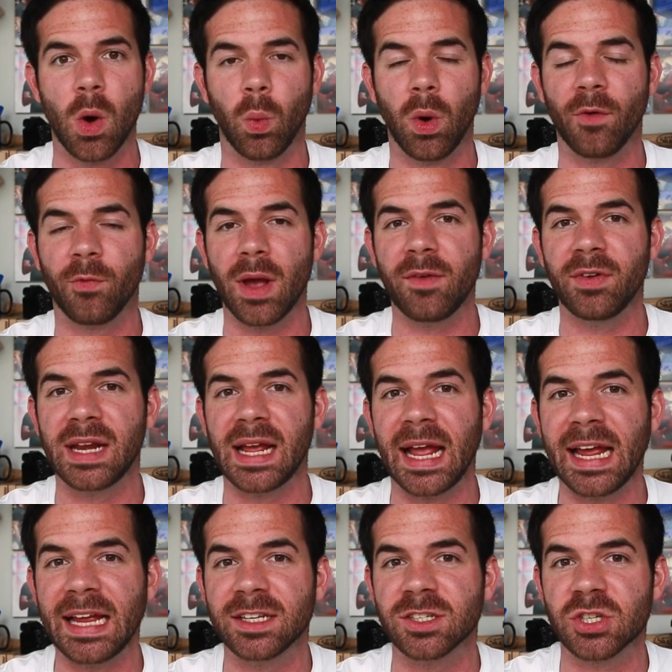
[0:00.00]
Well, if we have an
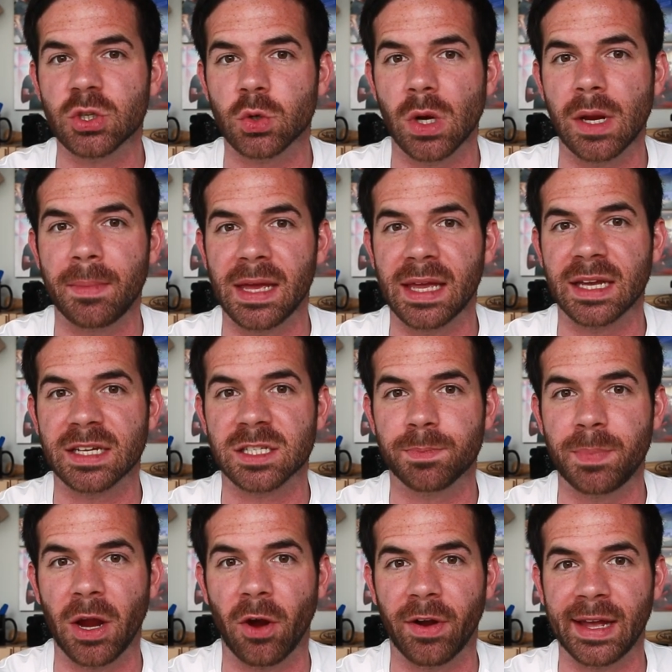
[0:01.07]
in-streaming
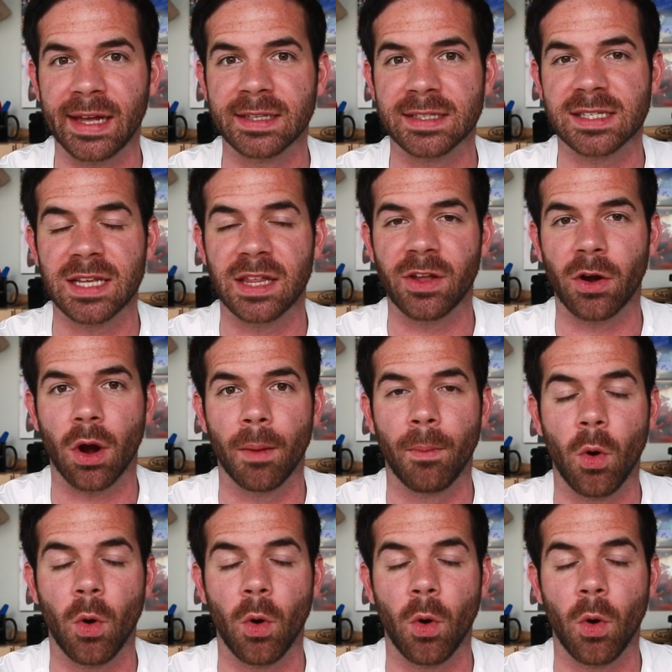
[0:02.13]
experience, then there are